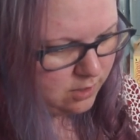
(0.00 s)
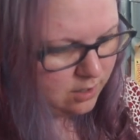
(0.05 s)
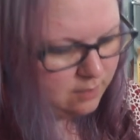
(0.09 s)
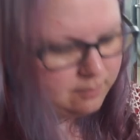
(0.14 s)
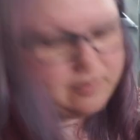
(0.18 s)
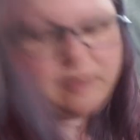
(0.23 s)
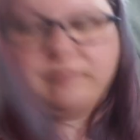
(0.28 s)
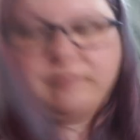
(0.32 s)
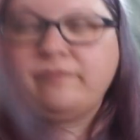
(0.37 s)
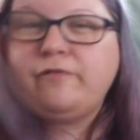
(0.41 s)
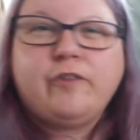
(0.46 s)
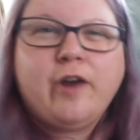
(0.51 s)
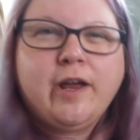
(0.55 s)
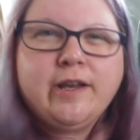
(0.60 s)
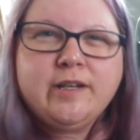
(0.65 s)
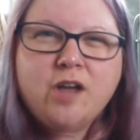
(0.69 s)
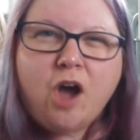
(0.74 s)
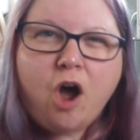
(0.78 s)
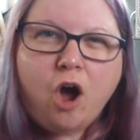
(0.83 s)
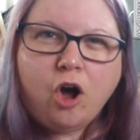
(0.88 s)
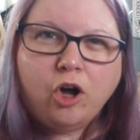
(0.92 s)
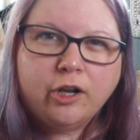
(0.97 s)
my friend
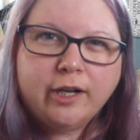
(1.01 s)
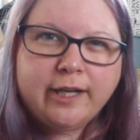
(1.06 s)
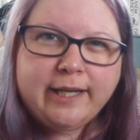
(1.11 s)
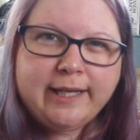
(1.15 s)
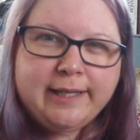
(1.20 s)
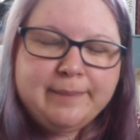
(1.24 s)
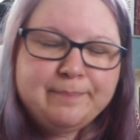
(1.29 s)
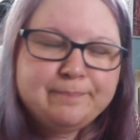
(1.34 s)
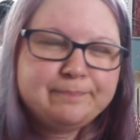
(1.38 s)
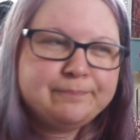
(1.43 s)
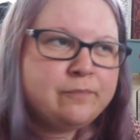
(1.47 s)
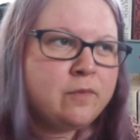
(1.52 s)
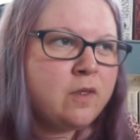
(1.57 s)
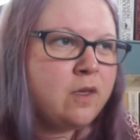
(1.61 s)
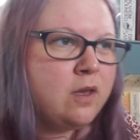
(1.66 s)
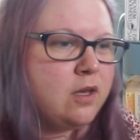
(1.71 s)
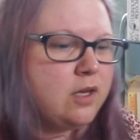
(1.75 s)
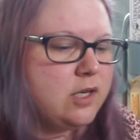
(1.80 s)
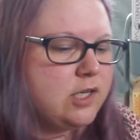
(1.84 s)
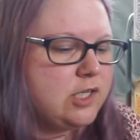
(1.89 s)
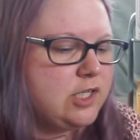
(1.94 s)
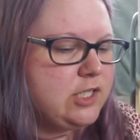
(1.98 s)
Holly,
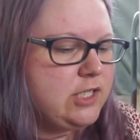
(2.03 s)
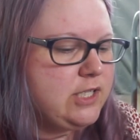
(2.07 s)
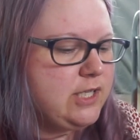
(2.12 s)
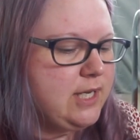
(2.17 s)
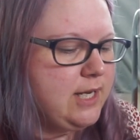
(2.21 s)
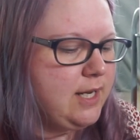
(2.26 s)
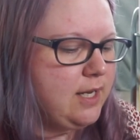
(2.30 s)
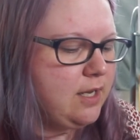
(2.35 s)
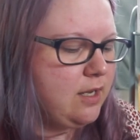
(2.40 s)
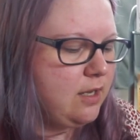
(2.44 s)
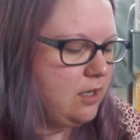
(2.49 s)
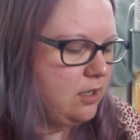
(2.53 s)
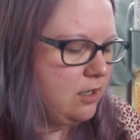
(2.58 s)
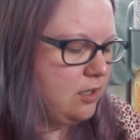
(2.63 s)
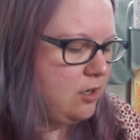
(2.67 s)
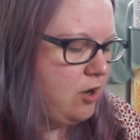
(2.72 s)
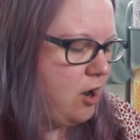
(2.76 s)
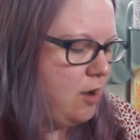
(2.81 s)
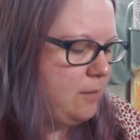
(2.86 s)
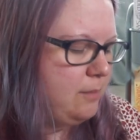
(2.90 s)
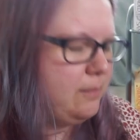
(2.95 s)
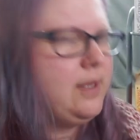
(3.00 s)
she
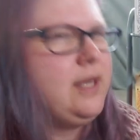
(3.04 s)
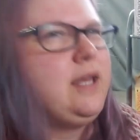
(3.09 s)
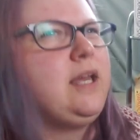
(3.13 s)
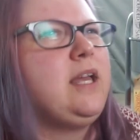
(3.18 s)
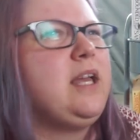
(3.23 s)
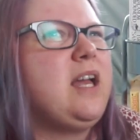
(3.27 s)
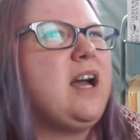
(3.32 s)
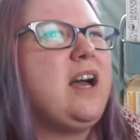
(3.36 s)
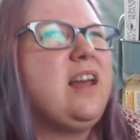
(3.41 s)
got me,